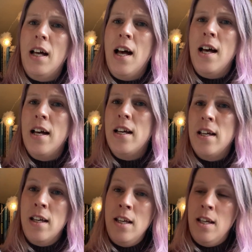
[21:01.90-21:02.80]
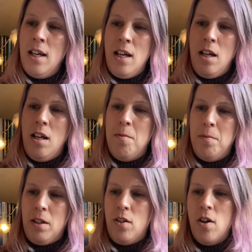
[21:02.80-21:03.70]
I
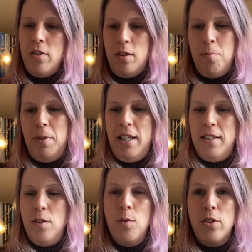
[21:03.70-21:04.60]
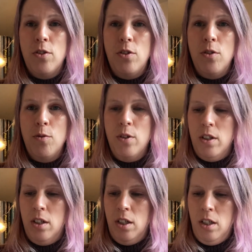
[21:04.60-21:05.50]
am contemplating what to do
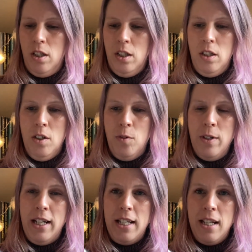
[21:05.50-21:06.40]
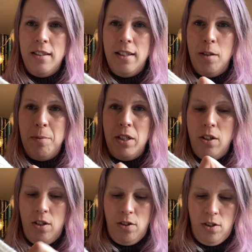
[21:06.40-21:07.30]
when I get there,
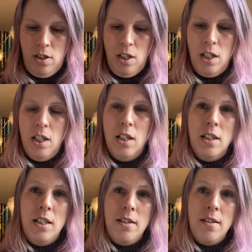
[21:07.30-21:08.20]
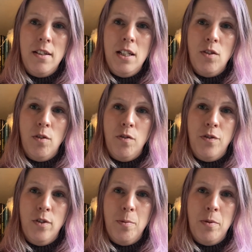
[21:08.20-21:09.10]
because this is knit on
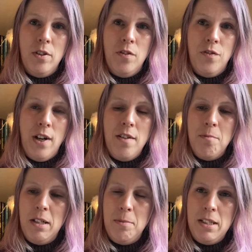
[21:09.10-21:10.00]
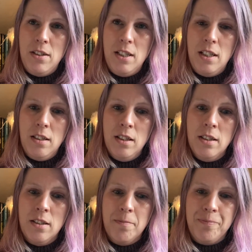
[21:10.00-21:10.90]
4.5mm needles.